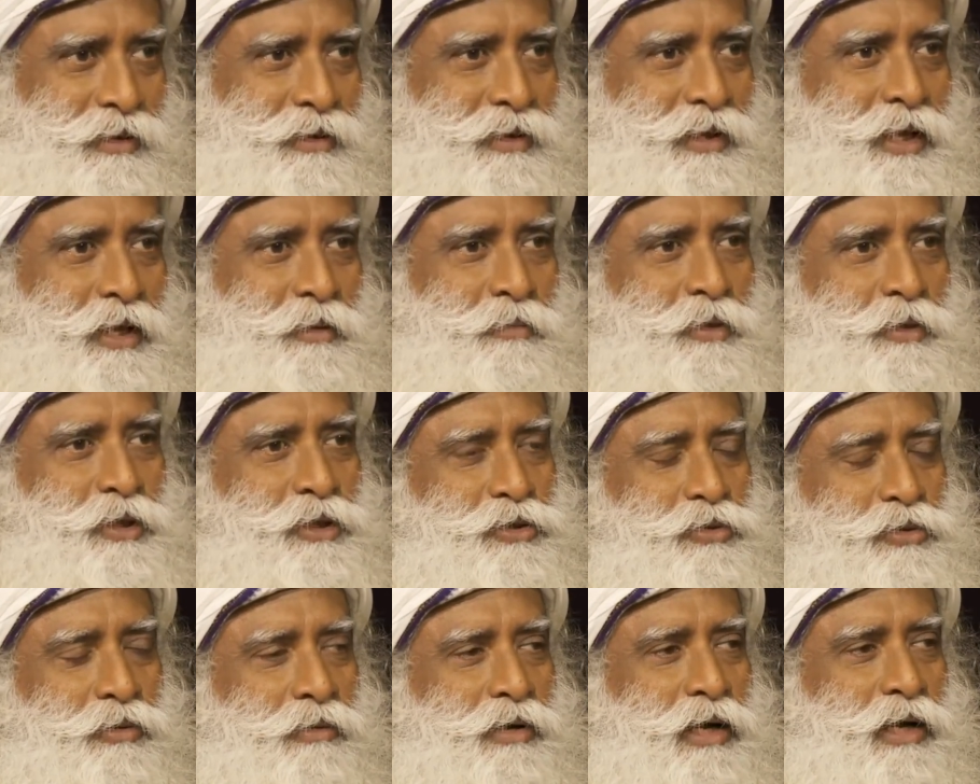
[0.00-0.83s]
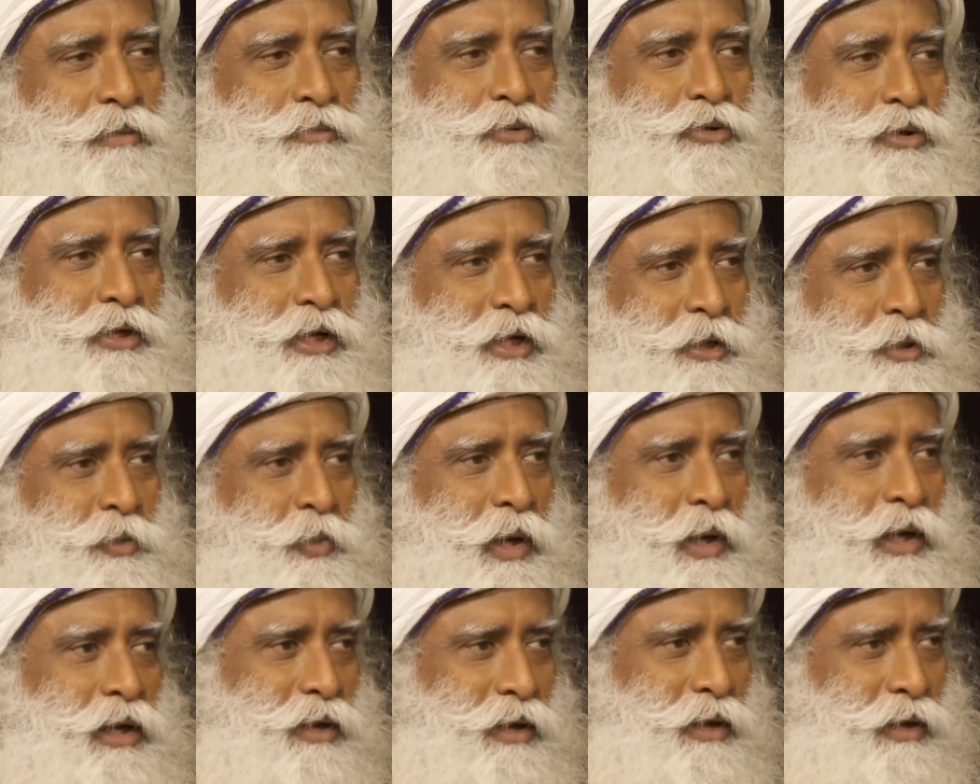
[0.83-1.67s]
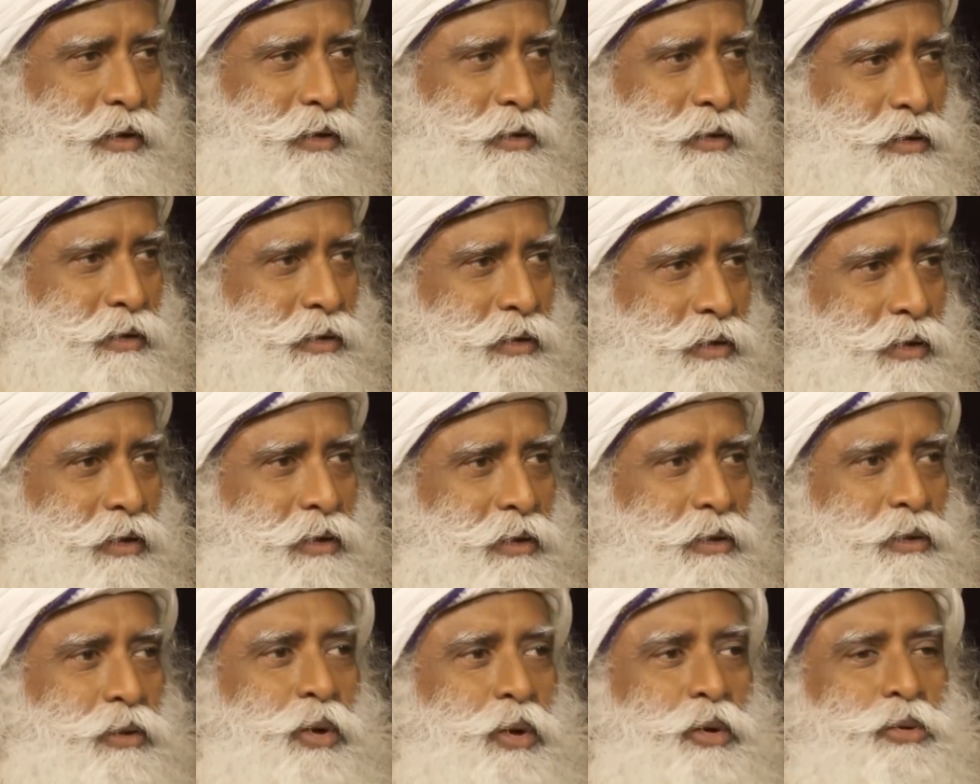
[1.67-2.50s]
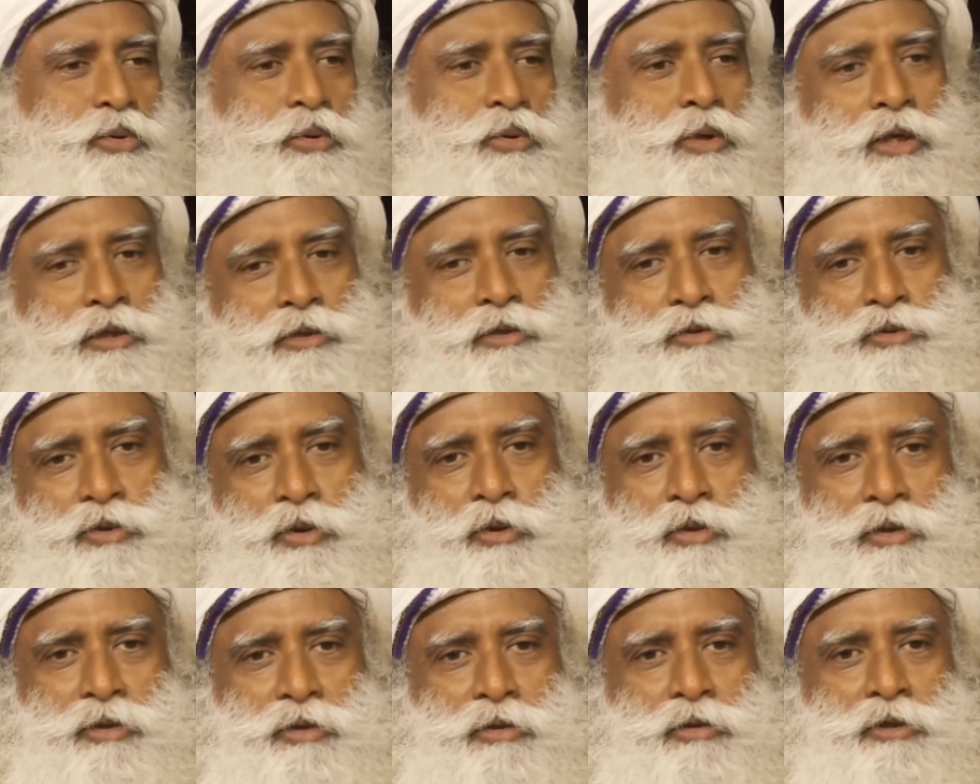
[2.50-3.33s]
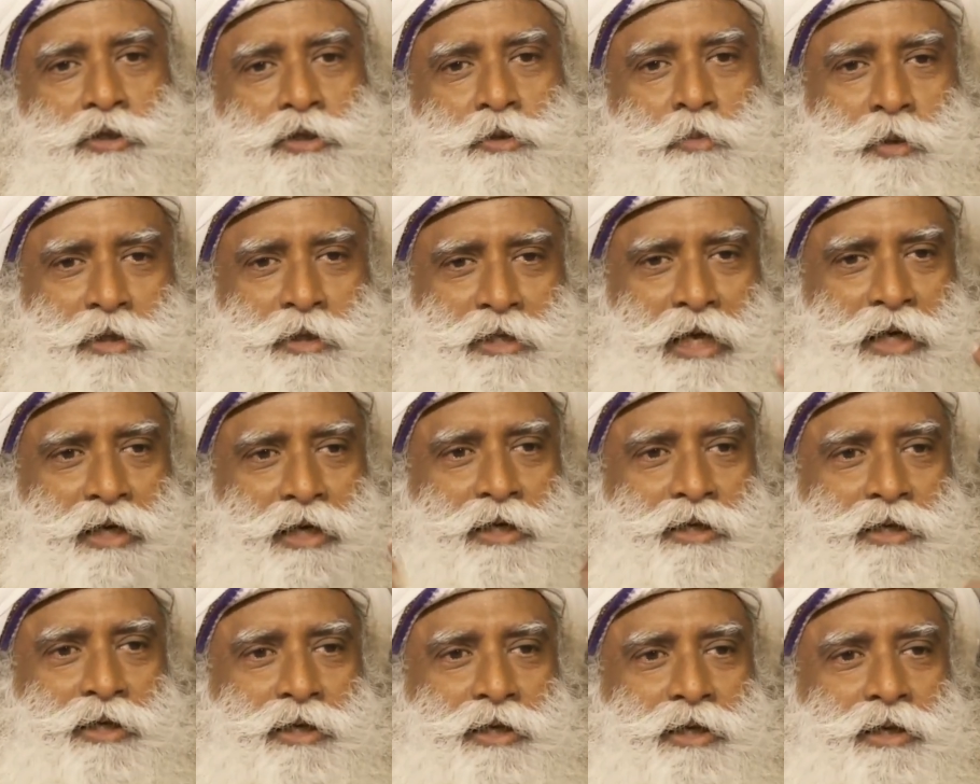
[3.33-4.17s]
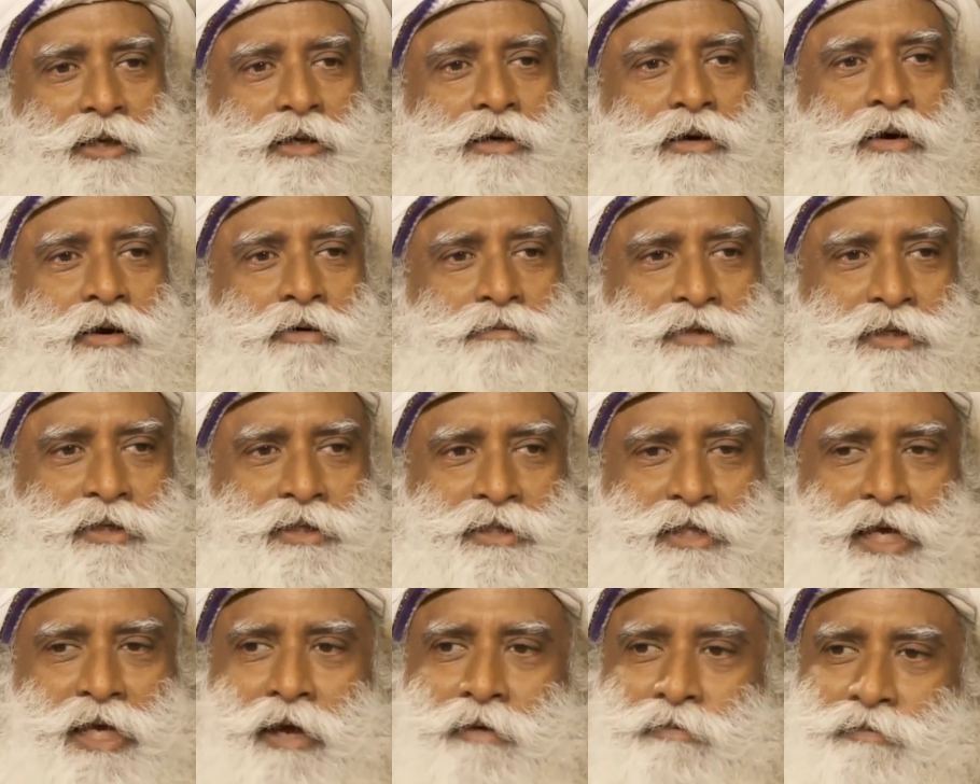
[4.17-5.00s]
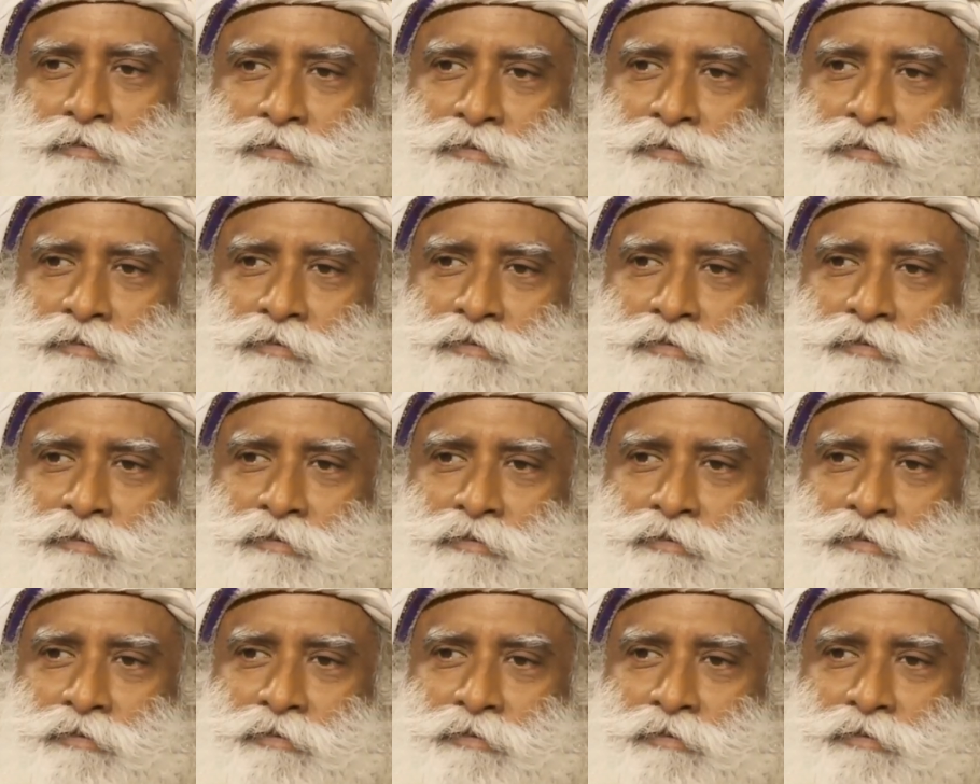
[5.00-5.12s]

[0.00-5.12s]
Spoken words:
That means you come to get well, not to enjoy the hospitality of the staff.